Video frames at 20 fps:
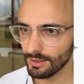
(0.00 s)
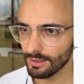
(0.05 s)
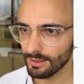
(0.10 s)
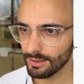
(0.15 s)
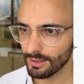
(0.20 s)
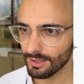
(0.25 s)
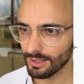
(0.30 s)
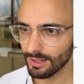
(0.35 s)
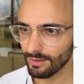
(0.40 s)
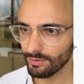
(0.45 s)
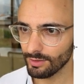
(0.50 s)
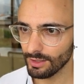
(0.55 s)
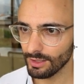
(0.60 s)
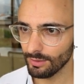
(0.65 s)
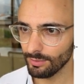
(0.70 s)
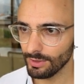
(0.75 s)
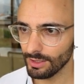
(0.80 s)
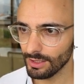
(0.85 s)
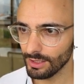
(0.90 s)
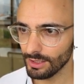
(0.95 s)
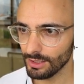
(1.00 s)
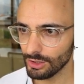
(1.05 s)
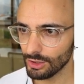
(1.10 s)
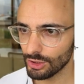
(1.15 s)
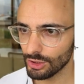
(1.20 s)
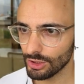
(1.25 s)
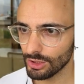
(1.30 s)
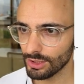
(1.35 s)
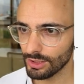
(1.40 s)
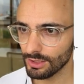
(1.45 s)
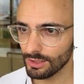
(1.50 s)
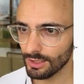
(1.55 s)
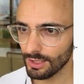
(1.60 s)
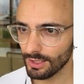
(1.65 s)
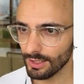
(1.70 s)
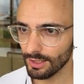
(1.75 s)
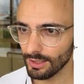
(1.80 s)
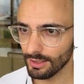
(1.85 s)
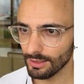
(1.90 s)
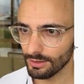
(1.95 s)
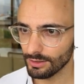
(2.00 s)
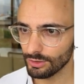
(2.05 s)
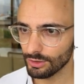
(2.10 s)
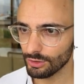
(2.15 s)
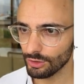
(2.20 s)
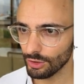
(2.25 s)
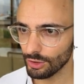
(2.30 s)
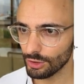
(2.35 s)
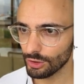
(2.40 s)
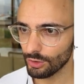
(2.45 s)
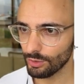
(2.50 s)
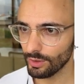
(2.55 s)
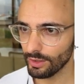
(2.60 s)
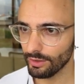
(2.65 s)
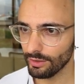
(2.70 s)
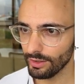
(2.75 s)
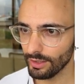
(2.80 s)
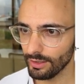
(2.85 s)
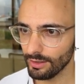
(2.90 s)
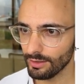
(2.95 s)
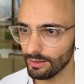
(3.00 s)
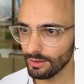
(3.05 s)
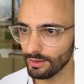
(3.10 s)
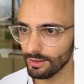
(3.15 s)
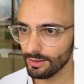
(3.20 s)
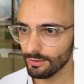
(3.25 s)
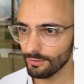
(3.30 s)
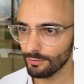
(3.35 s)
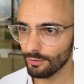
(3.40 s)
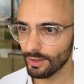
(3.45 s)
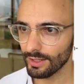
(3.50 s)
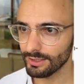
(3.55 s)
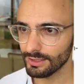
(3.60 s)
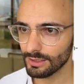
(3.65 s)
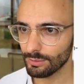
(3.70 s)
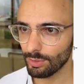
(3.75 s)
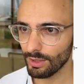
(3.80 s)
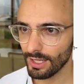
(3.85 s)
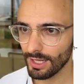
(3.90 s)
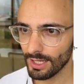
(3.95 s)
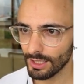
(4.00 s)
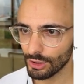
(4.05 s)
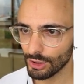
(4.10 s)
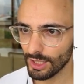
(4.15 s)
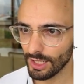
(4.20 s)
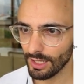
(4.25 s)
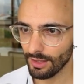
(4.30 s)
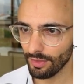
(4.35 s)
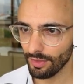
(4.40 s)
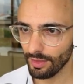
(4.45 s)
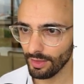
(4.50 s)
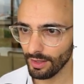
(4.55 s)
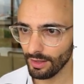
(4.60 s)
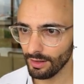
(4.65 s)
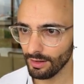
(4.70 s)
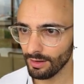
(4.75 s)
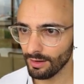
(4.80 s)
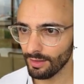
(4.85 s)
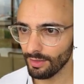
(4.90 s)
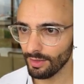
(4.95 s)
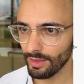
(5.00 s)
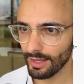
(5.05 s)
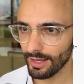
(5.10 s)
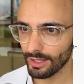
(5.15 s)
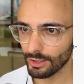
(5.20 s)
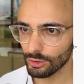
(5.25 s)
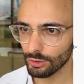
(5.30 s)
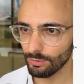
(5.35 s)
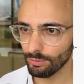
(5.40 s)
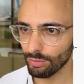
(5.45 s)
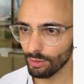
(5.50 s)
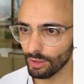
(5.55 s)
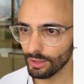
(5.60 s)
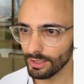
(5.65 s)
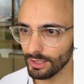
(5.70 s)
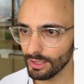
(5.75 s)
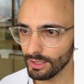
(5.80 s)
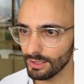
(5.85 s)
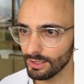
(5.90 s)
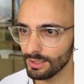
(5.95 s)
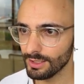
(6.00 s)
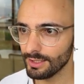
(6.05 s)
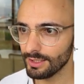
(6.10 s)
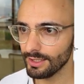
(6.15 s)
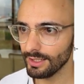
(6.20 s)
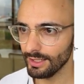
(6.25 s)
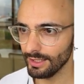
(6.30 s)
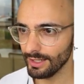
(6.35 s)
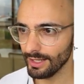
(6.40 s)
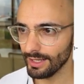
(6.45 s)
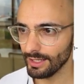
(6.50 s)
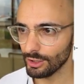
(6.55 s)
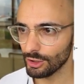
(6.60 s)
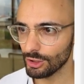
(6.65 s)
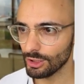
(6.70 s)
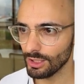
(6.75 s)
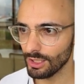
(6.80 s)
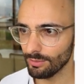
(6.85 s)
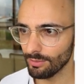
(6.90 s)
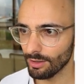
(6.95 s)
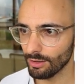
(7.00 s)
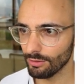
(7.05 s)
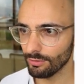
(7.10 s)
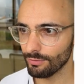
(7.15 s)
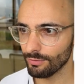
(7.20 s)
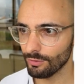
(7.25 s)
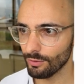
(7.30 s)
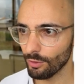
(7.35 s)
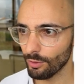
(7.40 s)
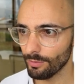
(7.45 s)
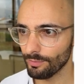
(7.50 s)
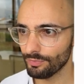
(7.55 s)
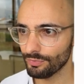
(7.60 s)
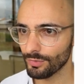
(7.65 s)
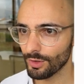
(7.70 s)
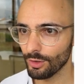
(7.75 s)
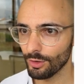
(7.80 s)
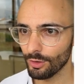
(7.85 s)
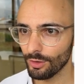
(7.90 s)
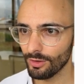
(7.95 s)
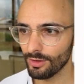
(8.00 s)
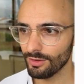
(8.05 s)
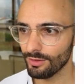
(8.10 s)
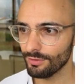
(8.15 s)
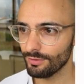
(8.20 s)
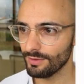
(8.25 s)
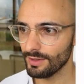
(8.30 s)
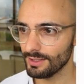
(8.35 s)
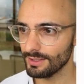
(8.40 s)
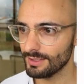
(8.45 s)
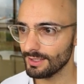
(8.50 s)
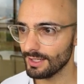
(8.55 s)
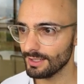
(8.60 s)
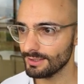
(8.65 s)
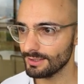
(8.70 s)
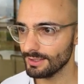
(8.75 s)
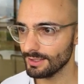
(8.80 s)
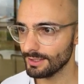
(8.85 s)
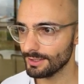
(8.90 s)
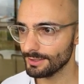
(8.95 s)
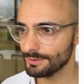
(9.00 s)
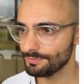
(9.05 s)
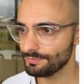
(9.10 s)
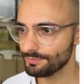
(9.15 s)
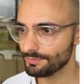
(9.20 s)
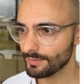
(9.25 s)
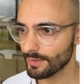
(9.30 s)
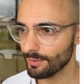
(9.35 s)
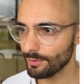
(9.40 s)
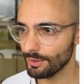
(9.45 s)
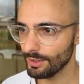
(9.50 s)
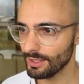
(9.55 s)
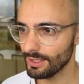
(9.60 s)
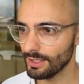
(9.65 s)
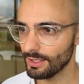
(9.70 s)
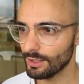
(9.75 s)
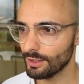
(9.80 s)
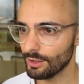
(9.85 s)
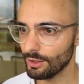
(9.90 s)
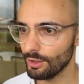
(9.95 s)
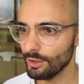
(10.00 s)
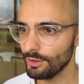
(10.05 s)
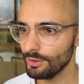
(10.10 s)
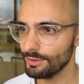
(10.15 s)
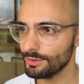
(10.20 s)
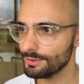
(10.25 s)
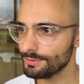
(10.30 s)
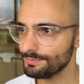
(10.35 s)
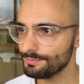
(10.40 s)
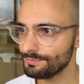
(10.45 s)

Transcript: the cover image, search query for Unsplash, and then the actual body in HTML form. Fantastic. I'm going to click close.